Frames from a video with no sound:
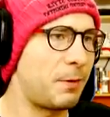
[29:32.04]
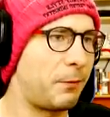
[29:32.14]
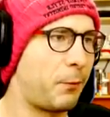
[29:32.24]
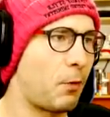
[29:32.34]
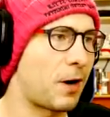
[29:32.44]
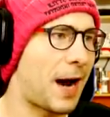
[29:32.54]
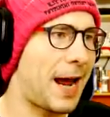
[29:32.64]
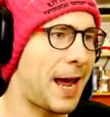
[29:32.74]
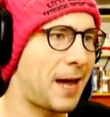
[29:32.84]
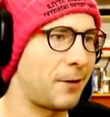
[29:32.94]
Before
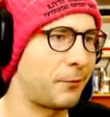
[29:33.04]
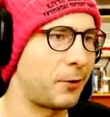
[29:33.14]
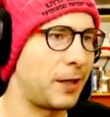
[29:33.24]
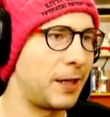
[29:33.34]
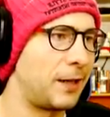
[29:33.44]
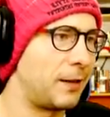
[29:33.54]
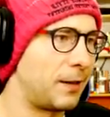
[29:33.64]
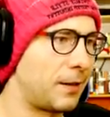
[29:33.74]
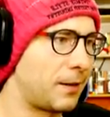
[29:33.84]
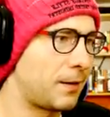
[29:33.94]
I had a
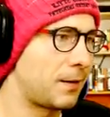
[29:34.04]
friggin'